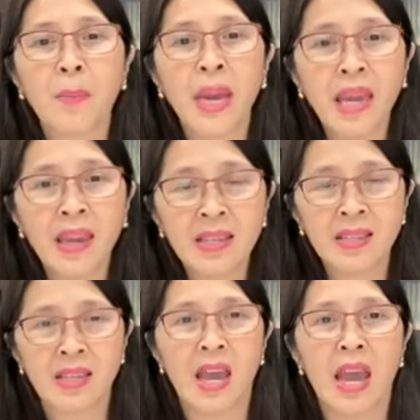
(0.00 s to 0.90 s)

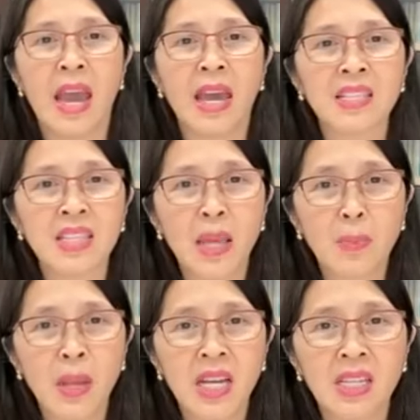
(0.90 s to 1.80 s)
peace and
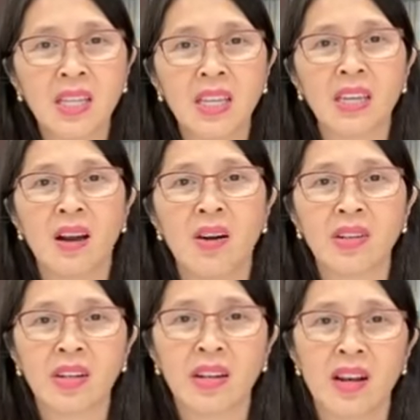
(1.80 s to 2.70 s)
stability
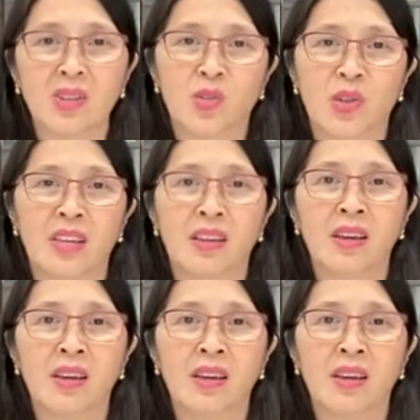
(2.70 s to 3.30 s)
of the country.